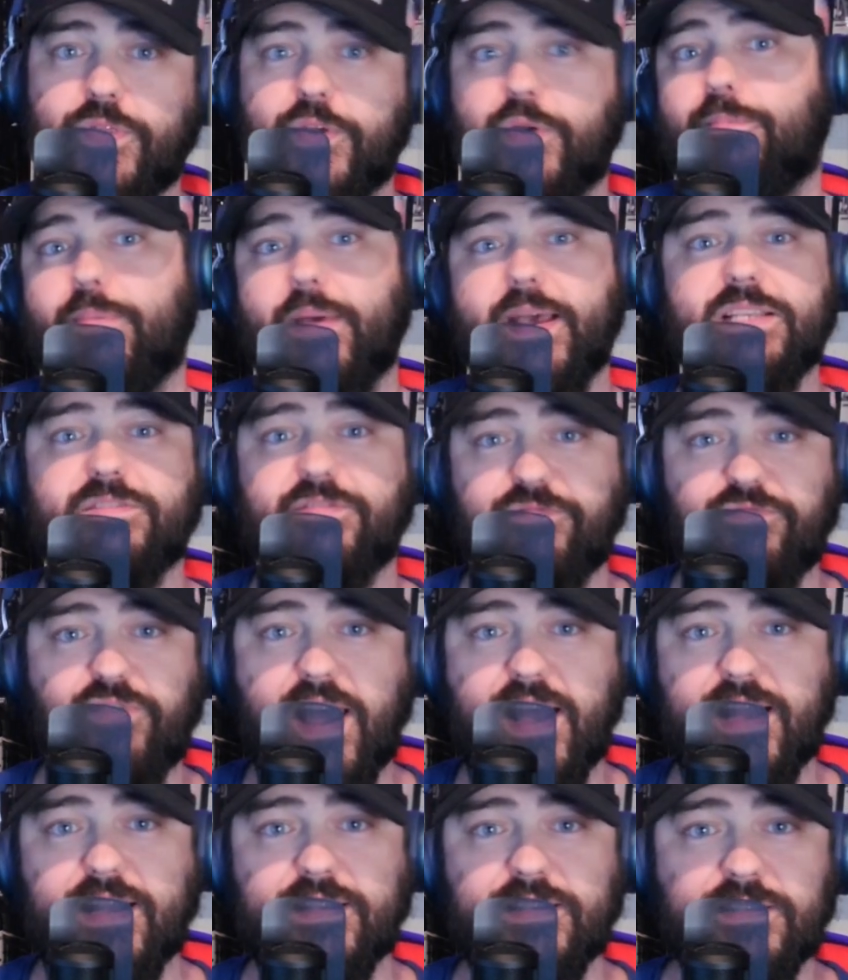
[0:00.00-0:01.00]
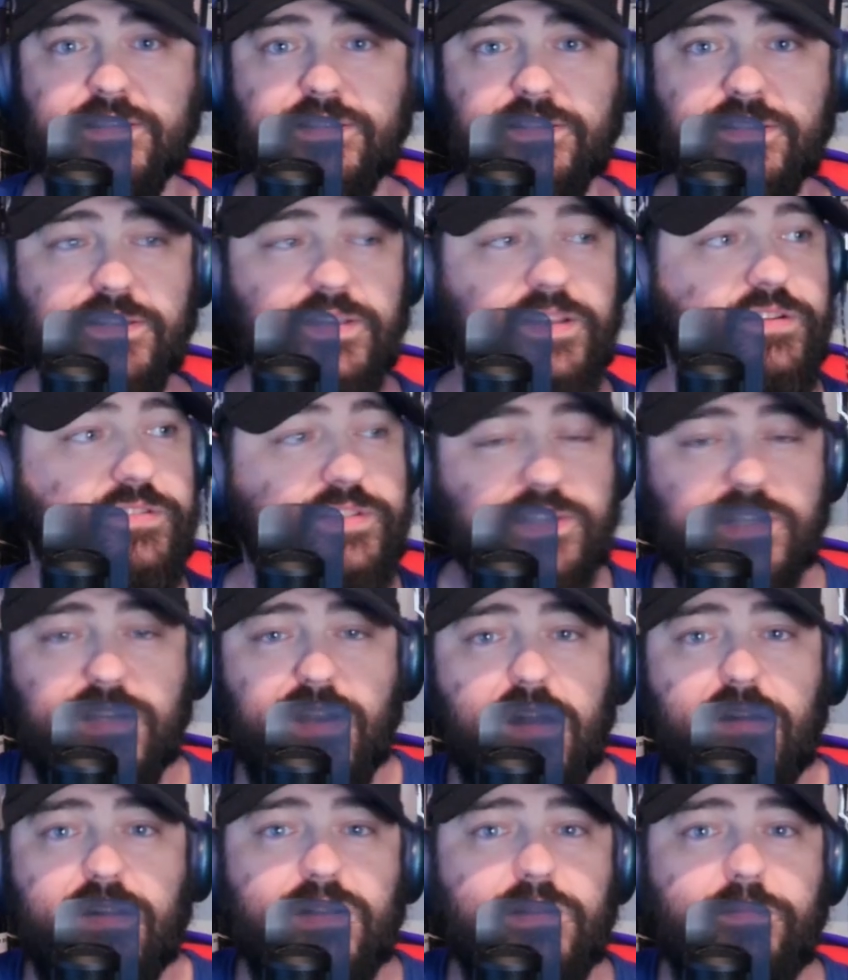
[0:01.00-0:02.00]
they're best friends. They're
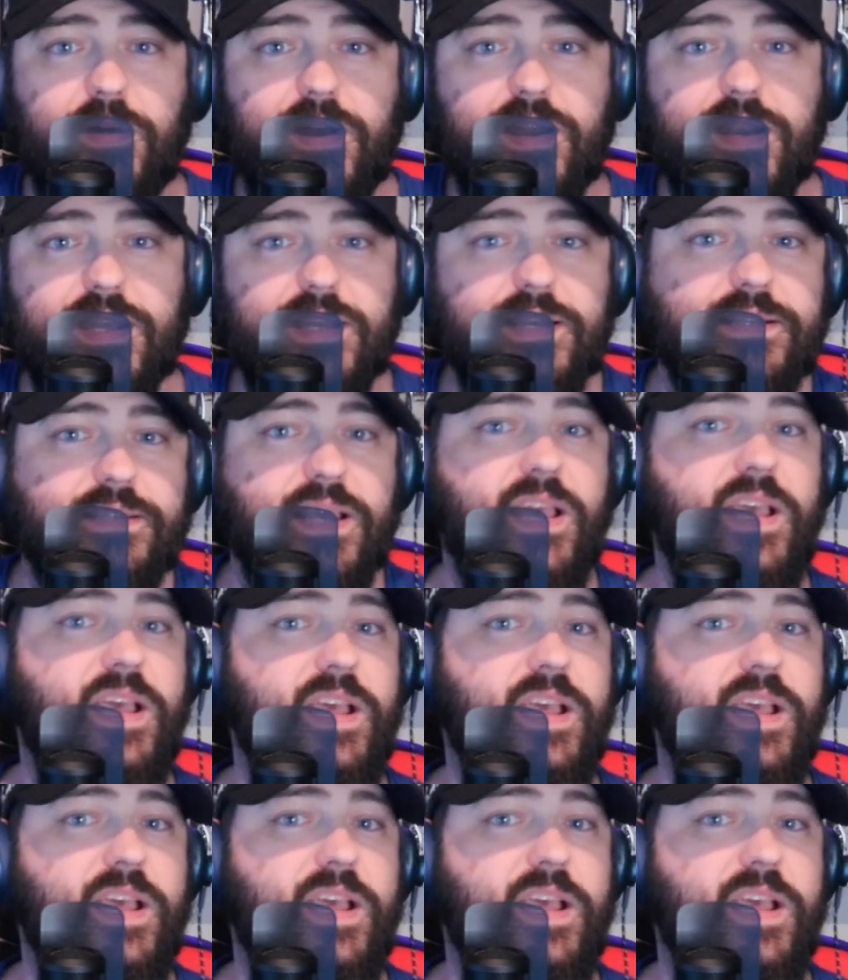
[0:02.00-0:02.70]
snuggle buddies.